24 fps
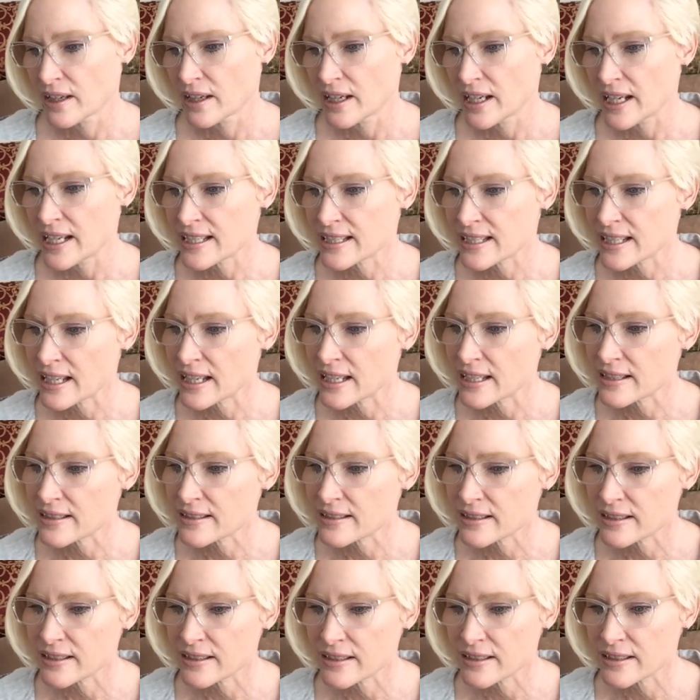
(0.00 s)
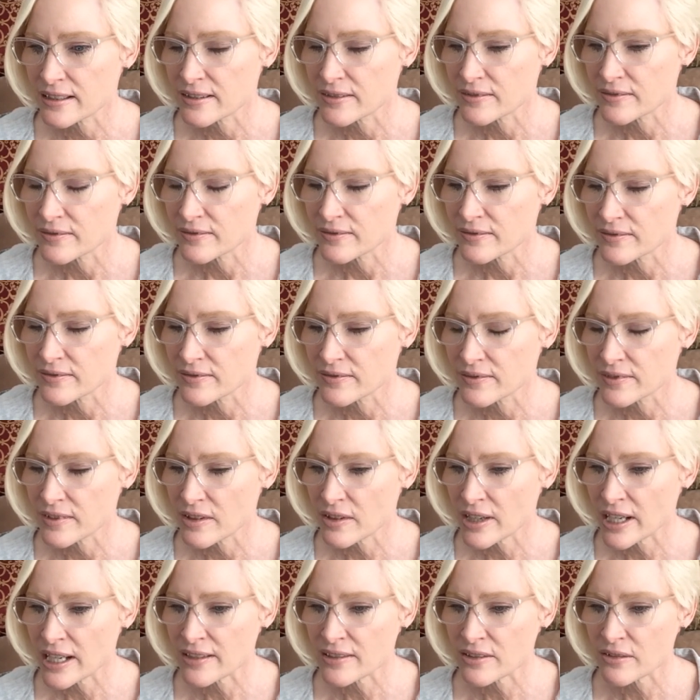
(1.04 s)
He says,
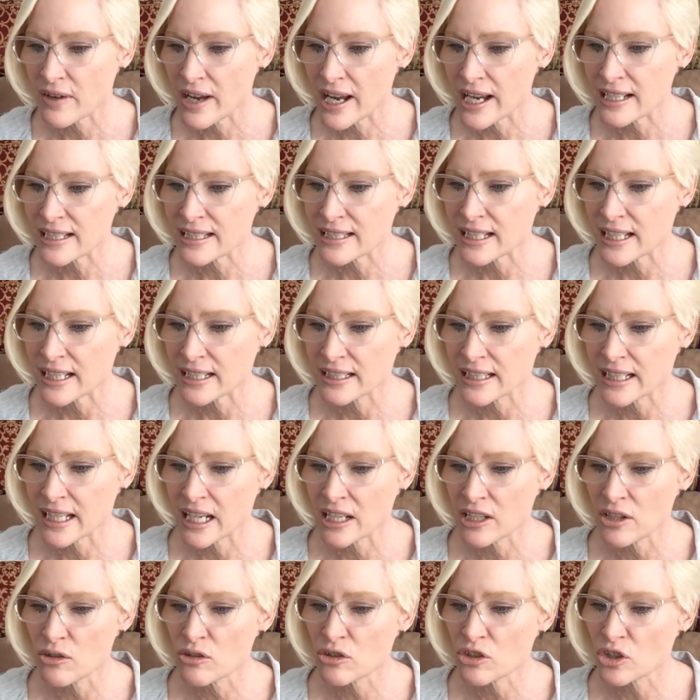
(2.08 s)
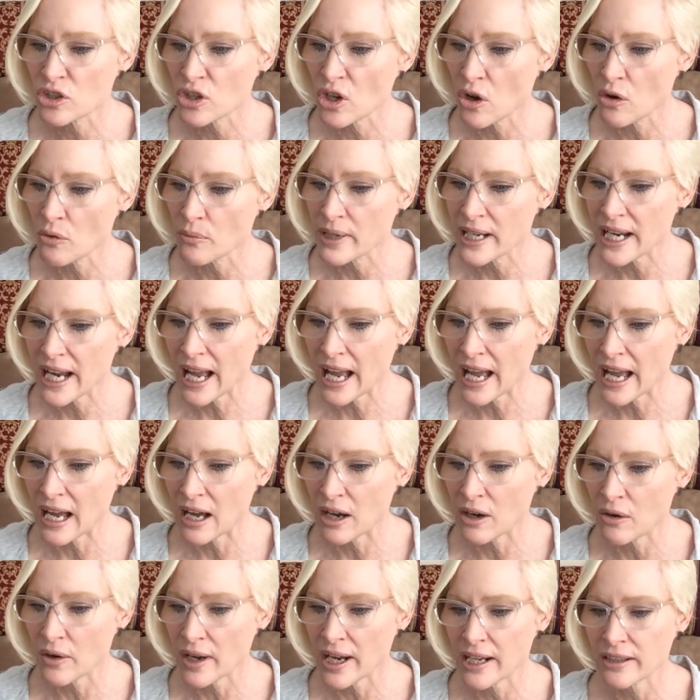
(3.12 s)
okay, so I said, can you show me
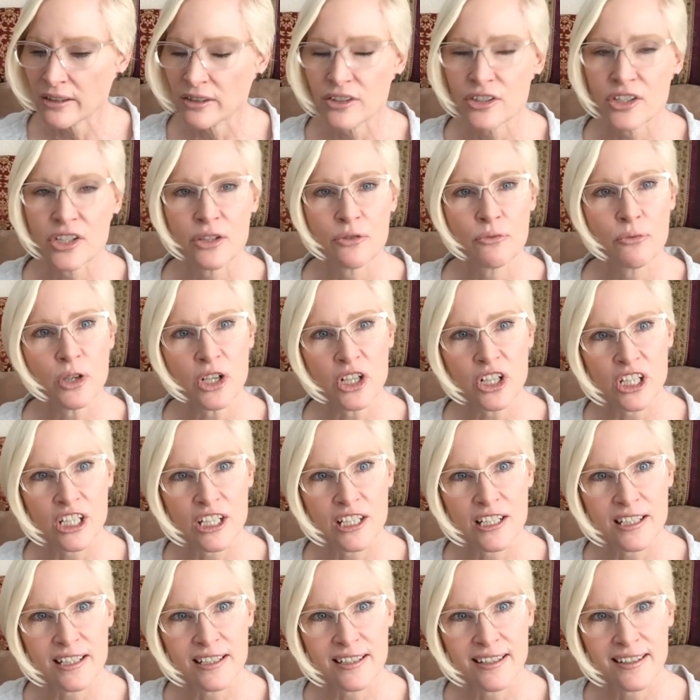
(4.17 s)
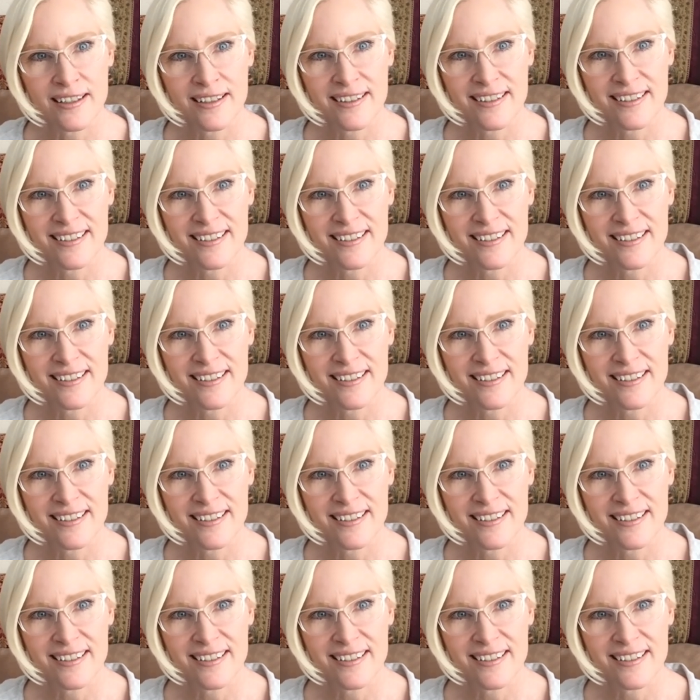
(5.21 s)
how energy works?